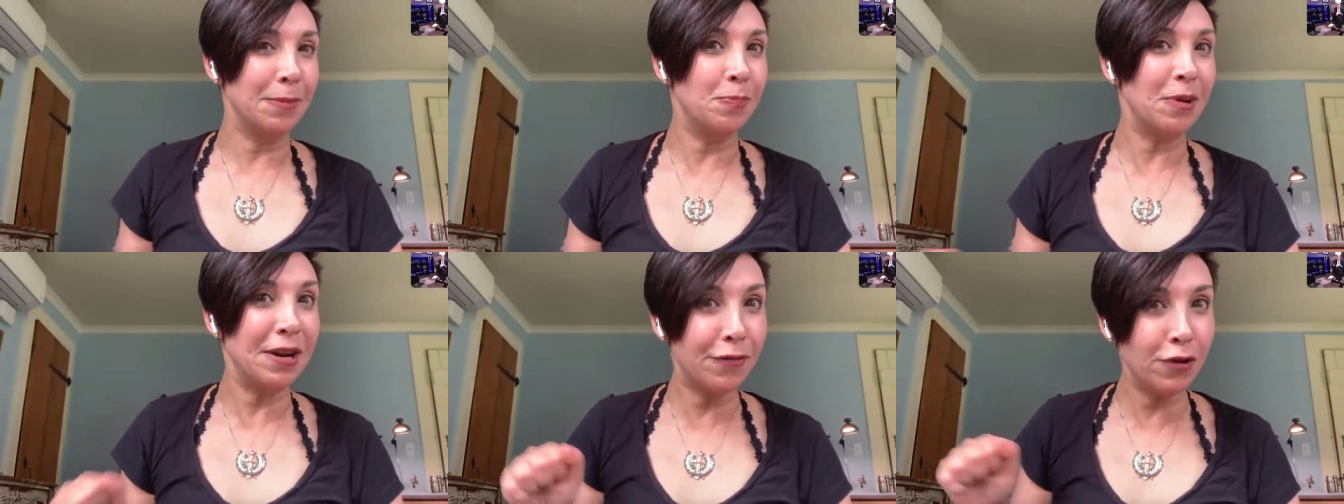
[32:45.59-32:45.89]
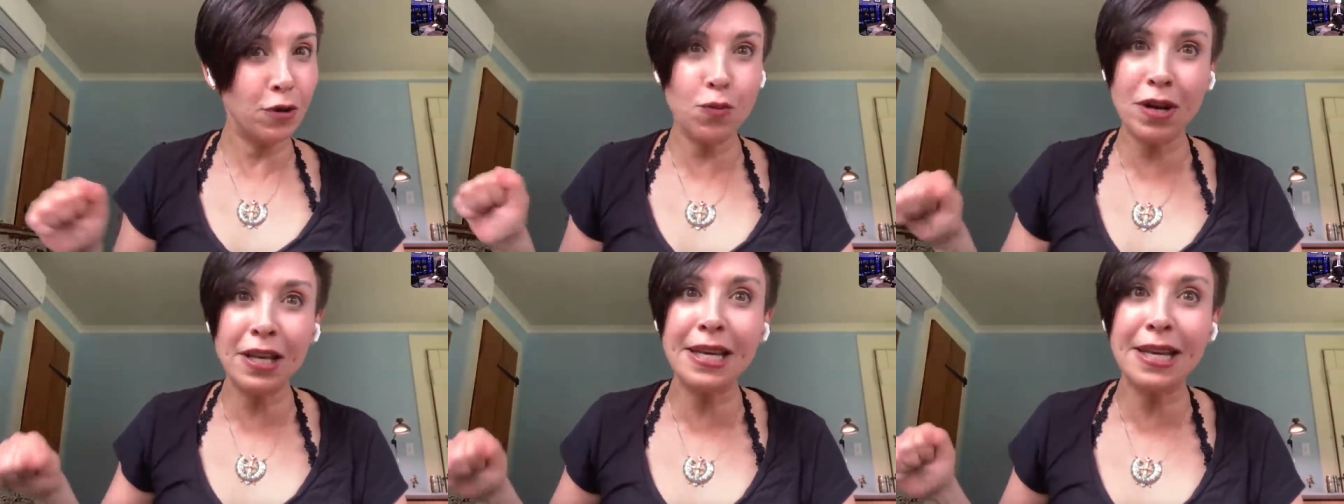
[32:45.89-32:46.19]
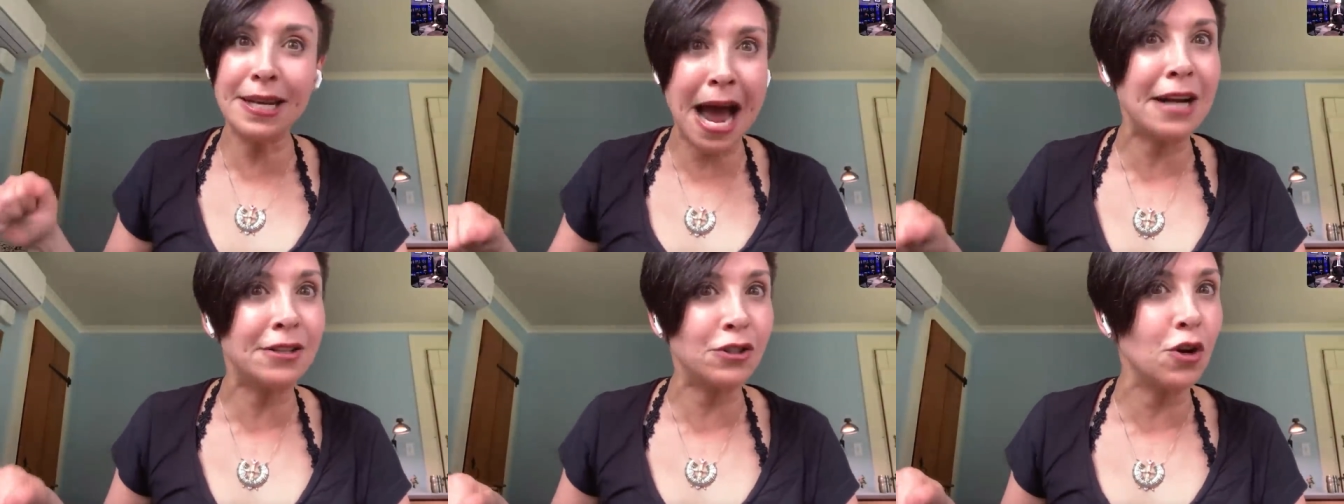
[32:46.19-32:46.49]
But if you really
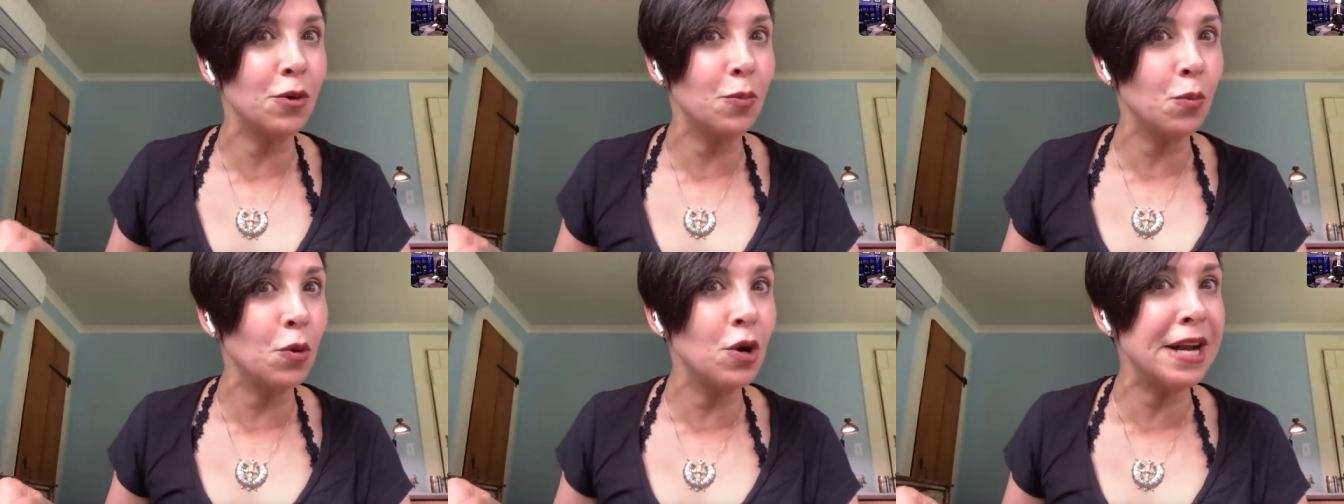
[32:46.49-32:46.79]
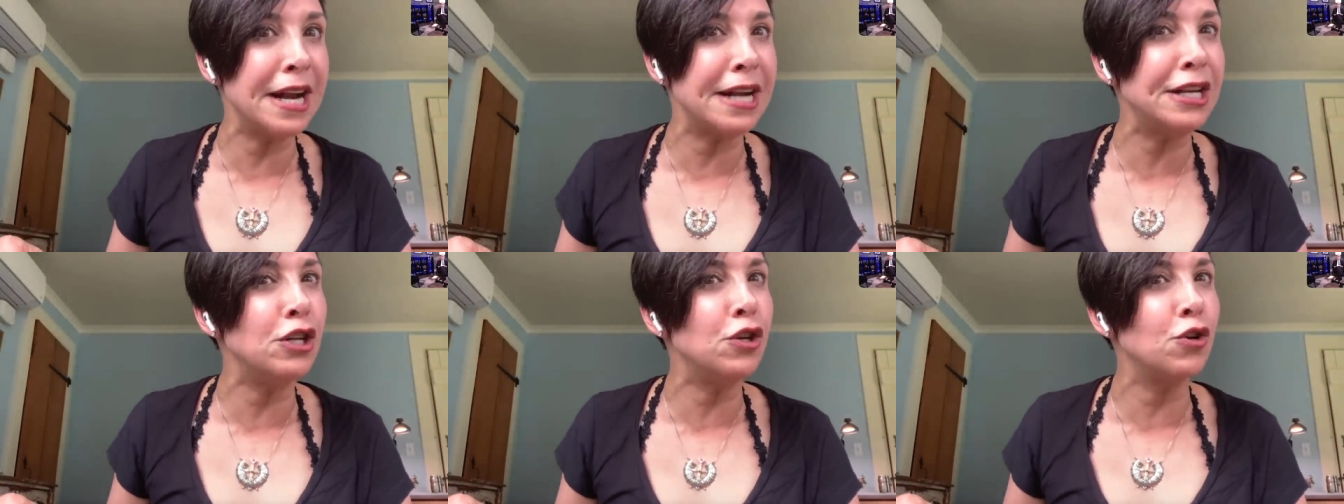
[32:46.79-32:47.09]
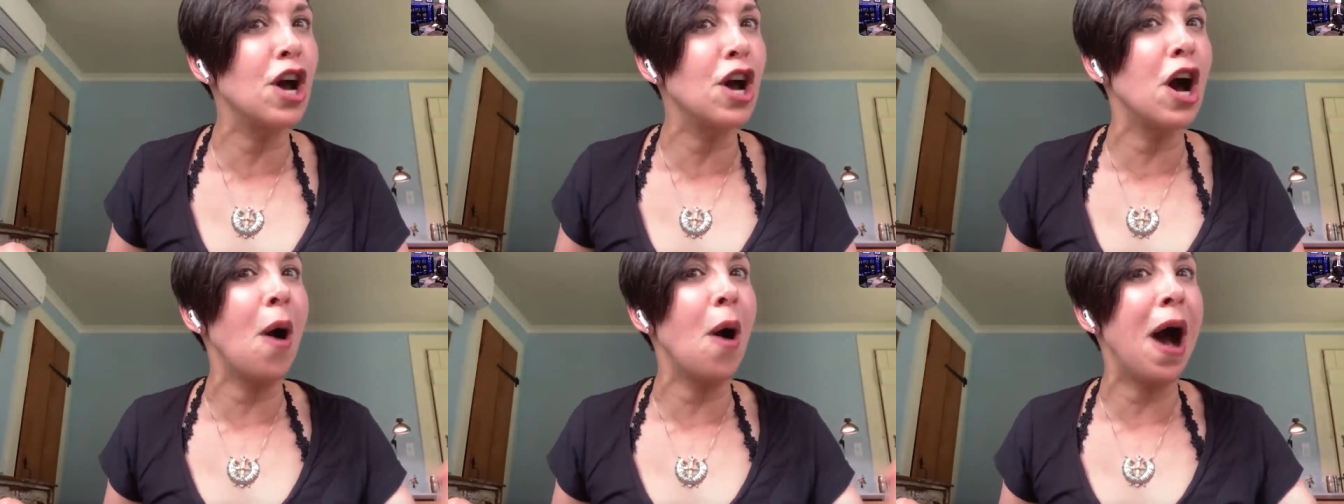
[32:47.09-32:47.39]
knocked on wood and you
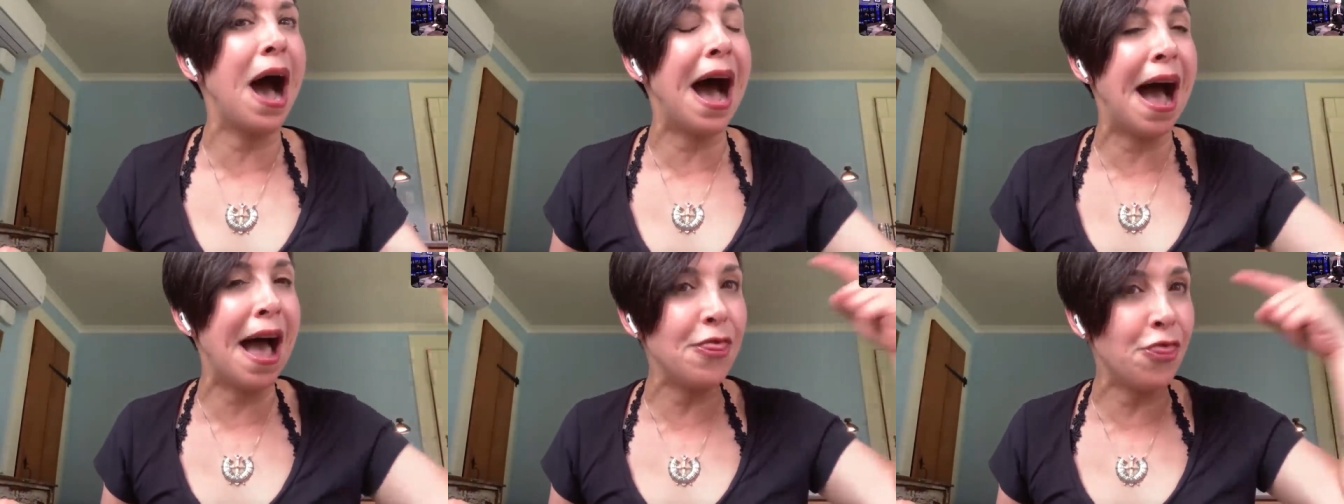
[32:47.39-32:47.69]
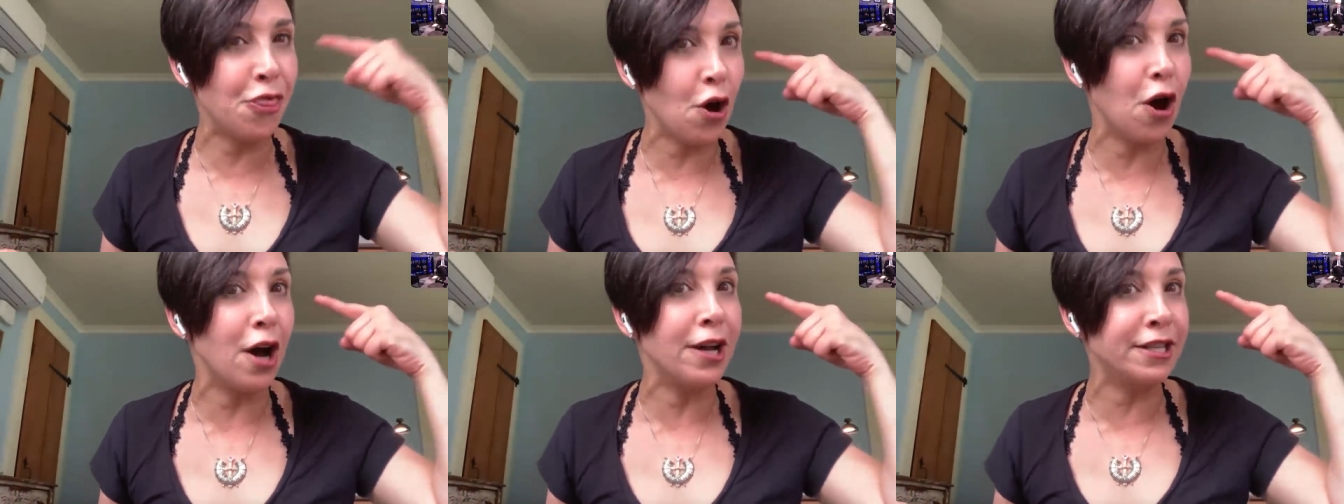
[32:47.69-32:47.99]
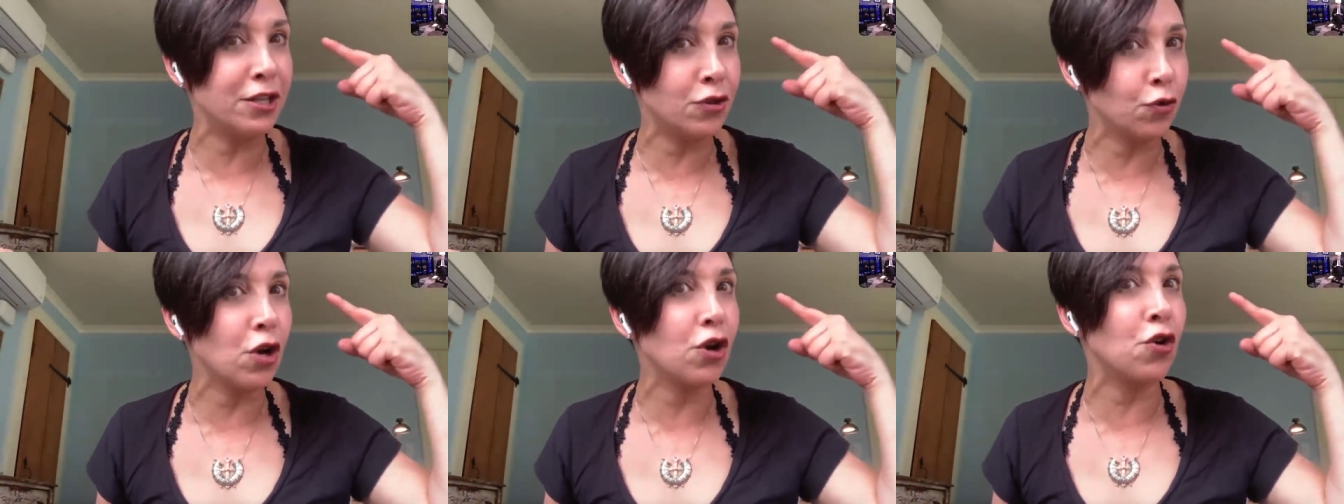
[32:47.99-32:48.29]
go ah,
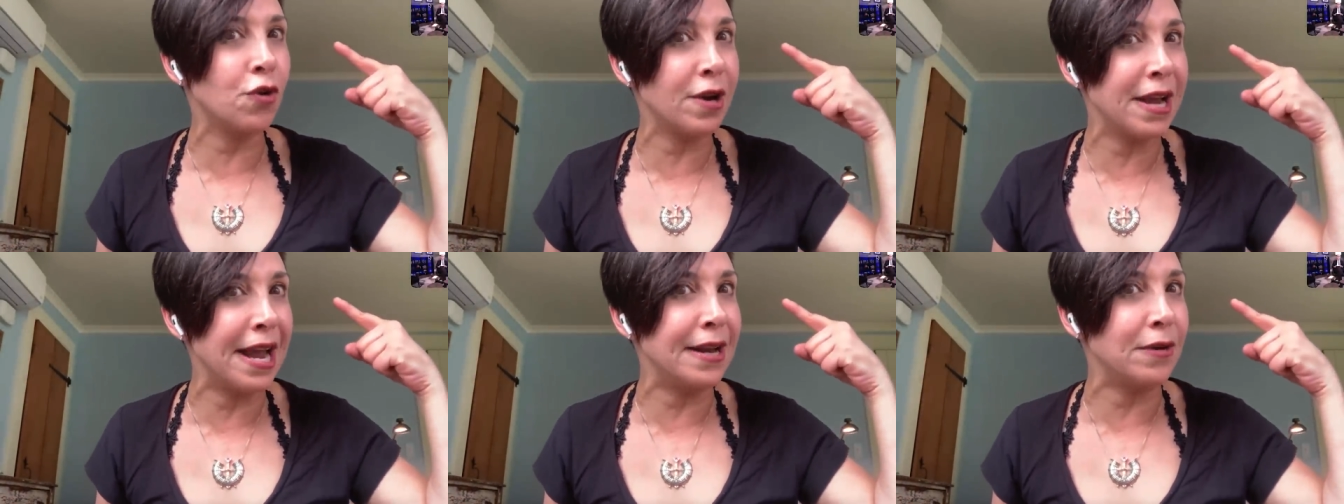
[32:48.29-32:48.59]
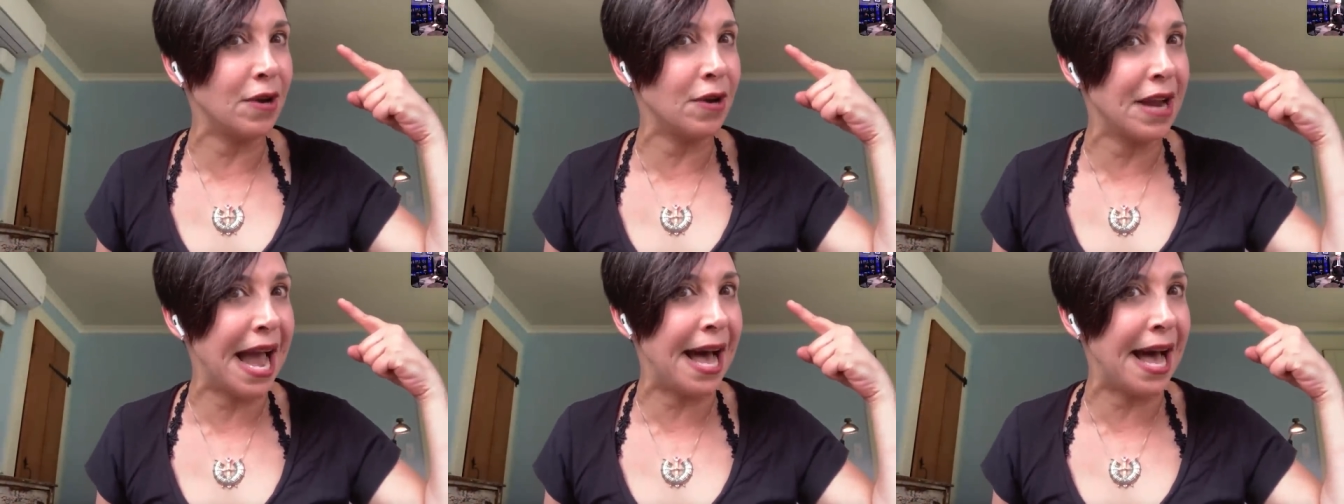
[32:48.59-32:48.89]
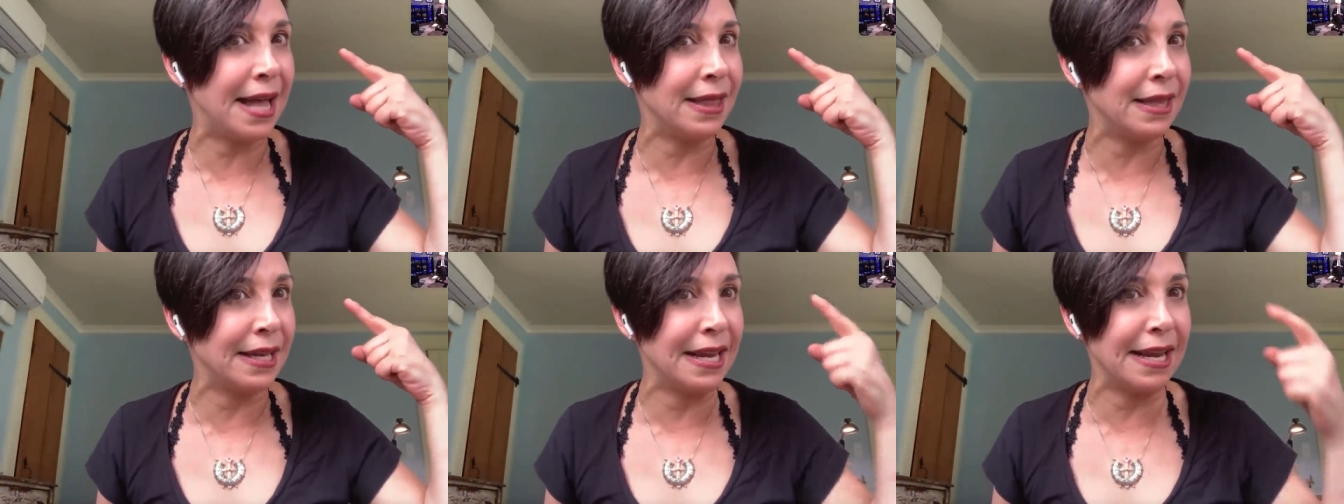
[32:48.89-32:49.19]
thoughts create
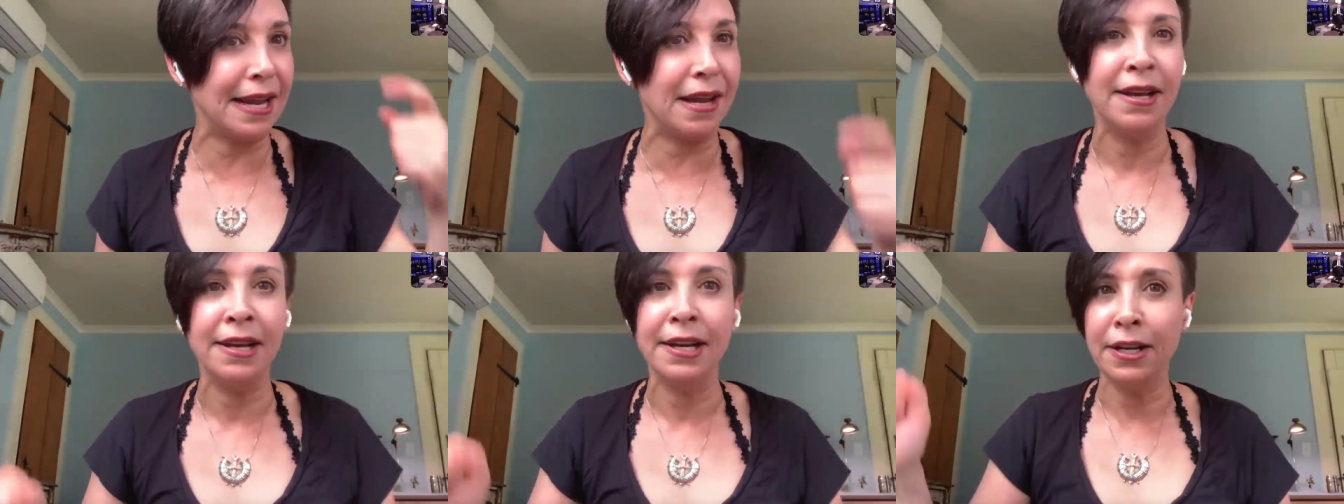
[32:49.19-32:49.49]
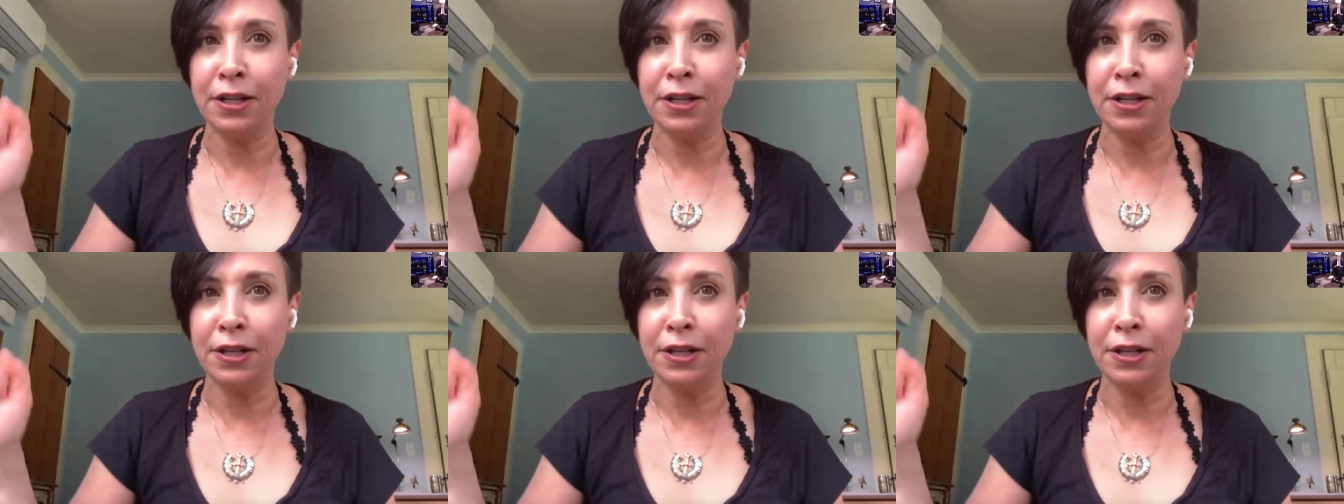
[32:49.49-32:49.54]
reality,